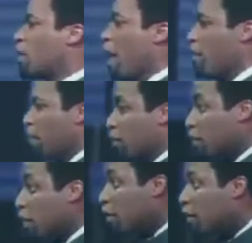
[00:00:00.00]
by a
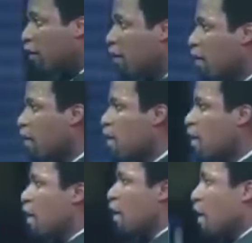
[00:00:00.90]
machine.
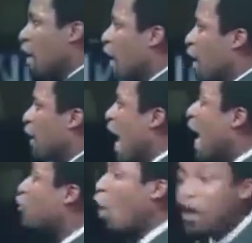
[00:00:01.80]
They
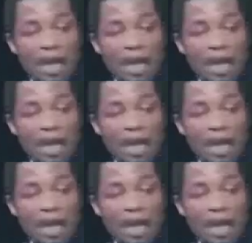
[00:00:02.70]
are talking